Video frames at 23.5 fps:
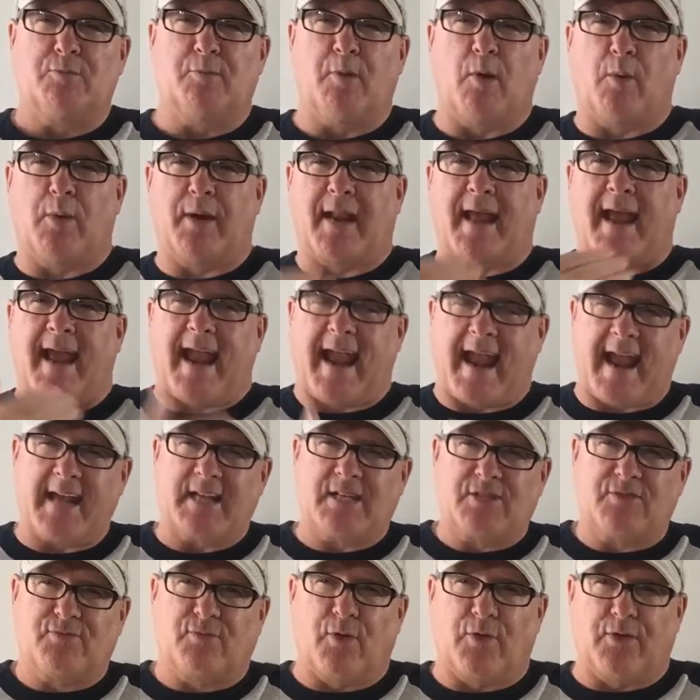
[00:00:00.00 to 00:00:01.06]
but when I
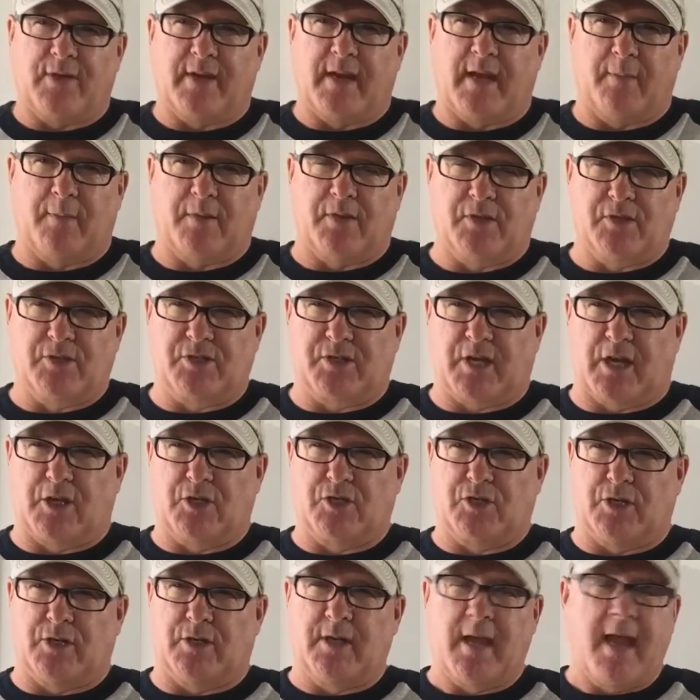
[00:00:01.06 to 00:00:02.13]
asked for the name of the
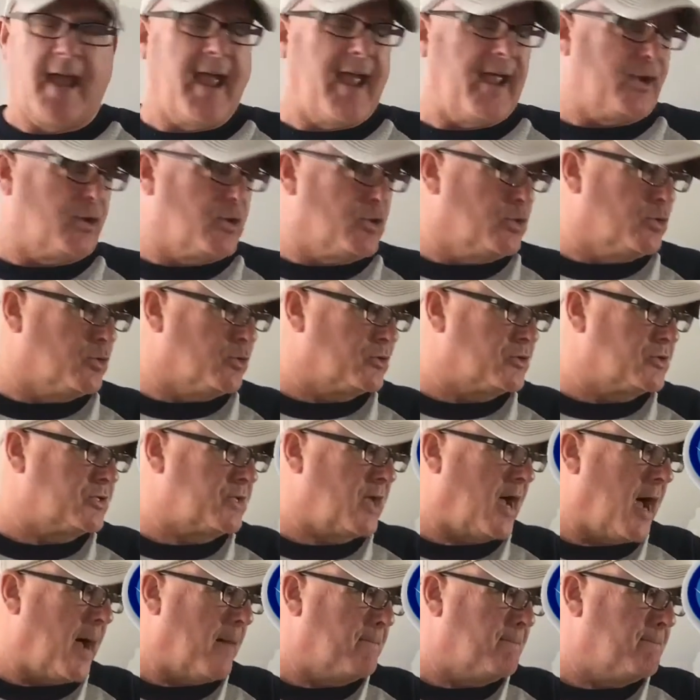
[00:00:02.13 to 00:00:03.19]
station, hey Google,
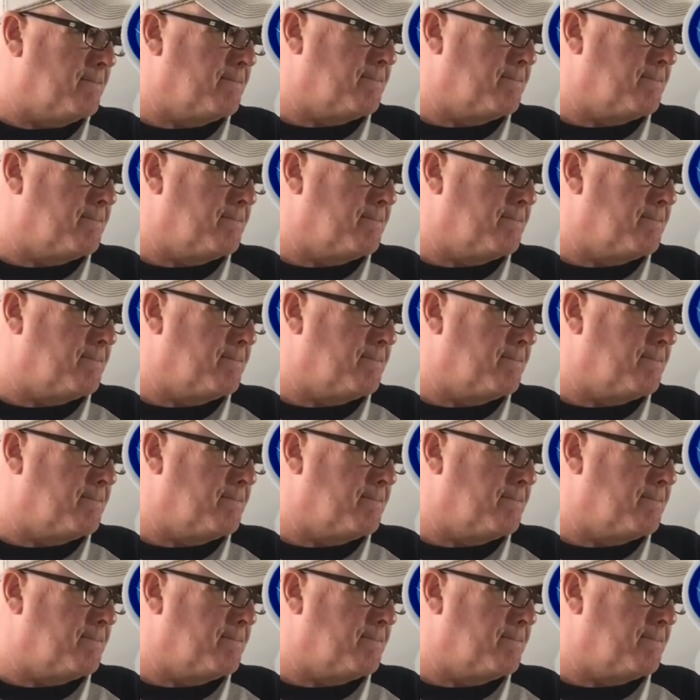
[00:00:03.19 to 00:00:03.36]
stop,